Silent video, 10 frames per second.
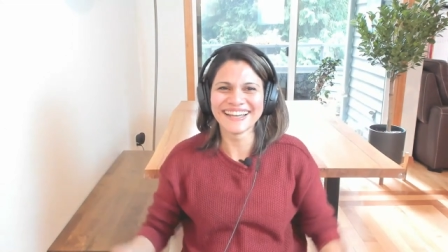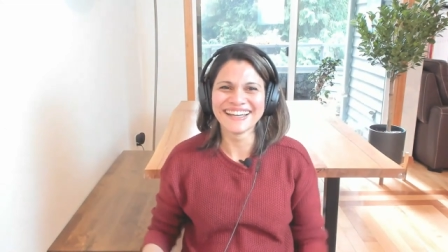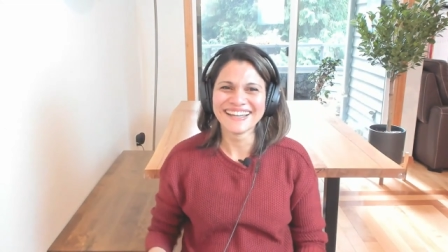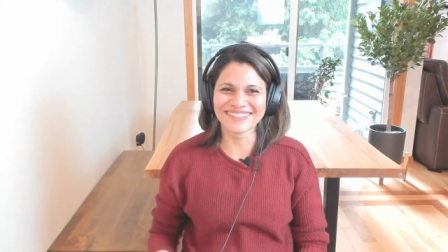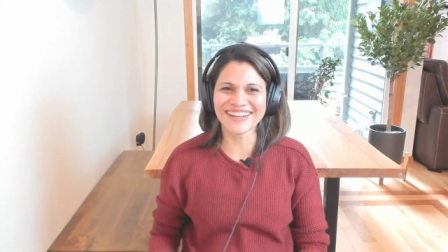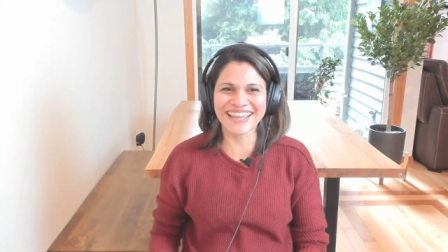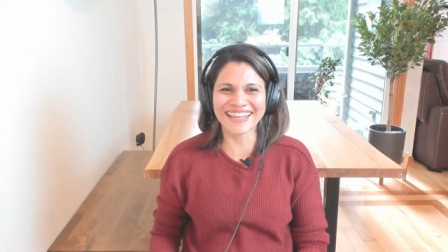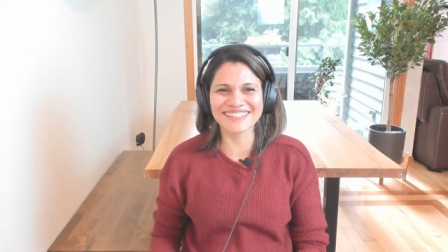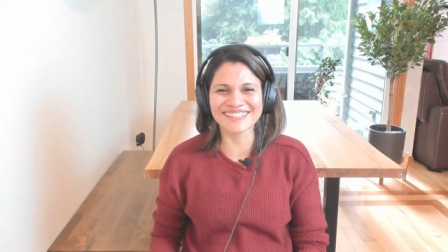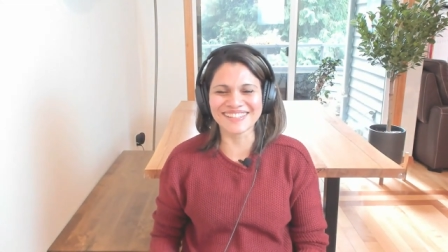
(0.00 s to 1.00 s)

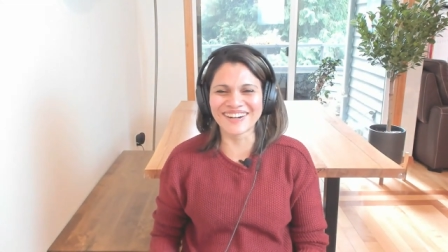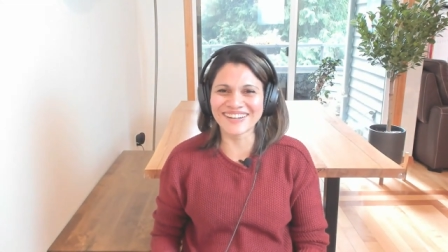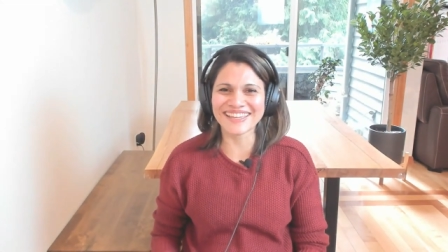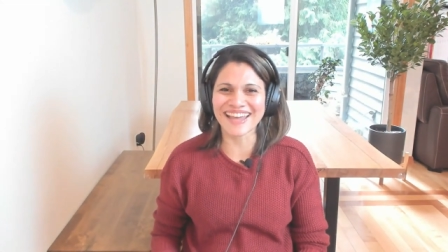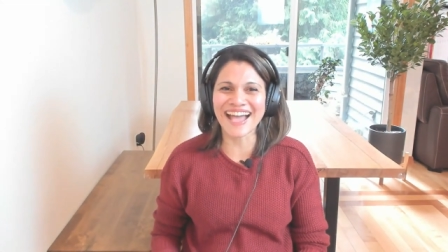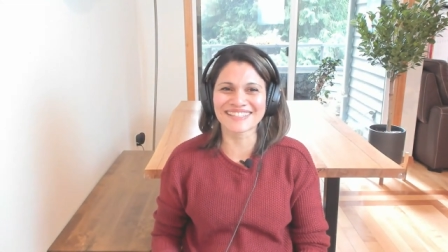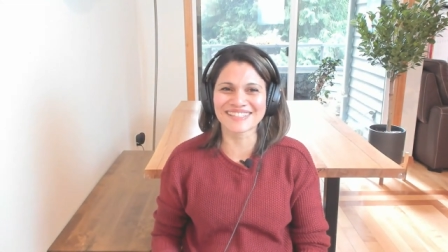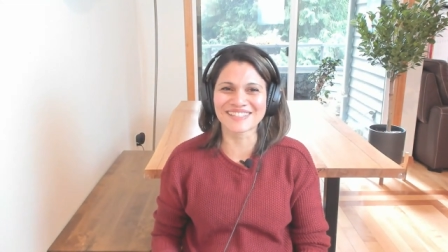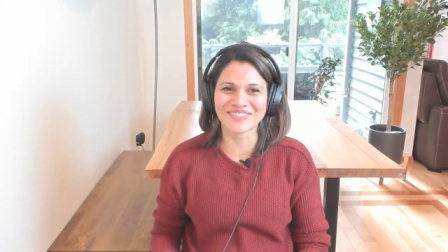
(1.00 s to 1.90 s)
Right, so it